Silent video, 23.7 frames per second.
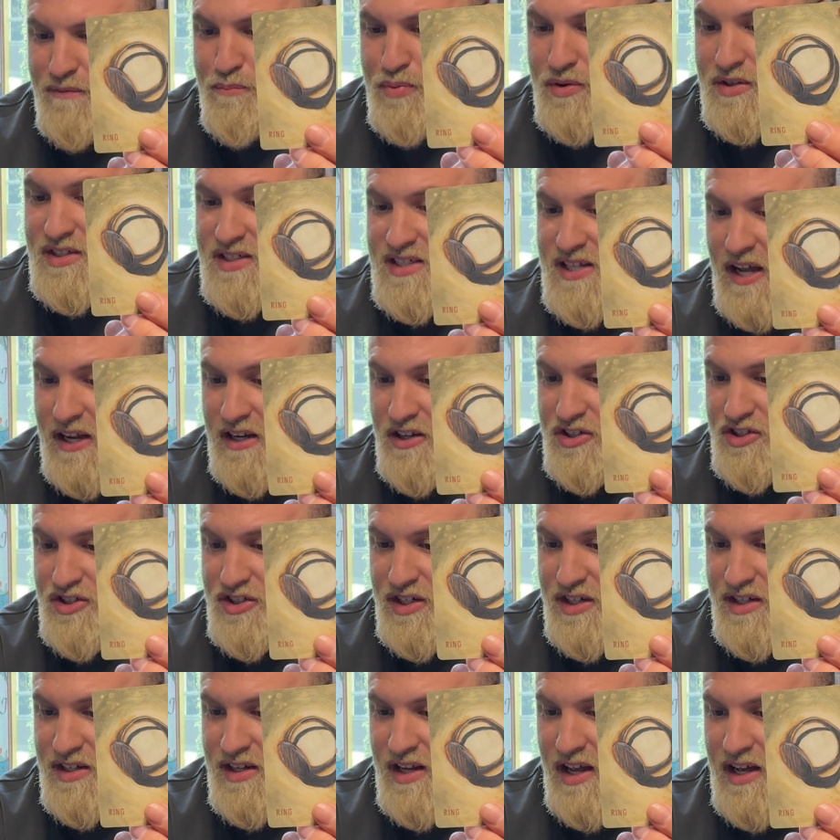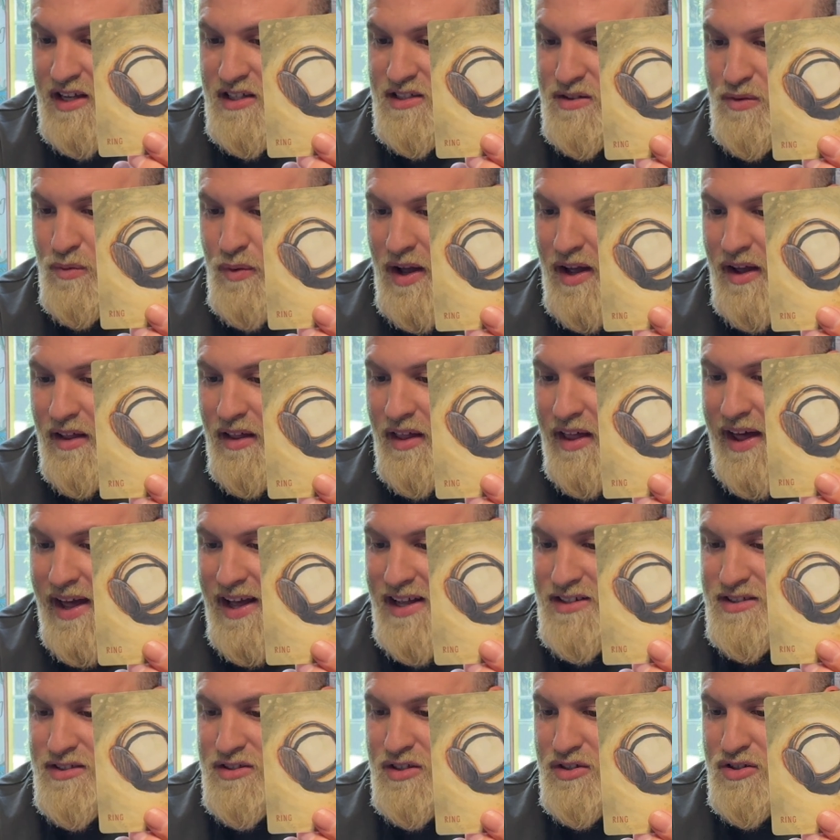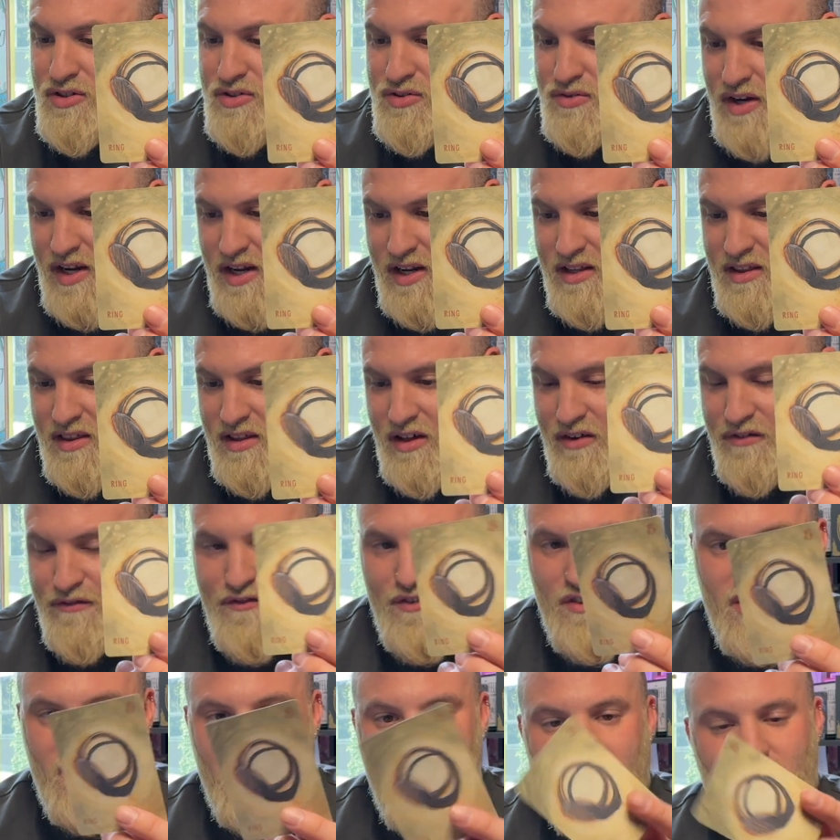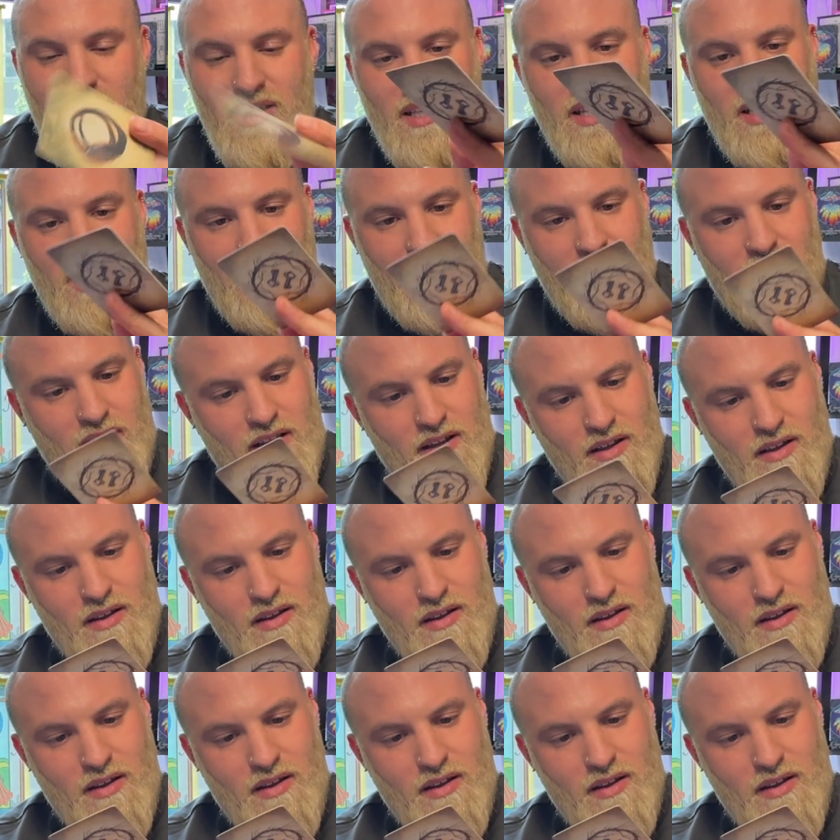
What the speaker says: protection as well as the strength of fertility.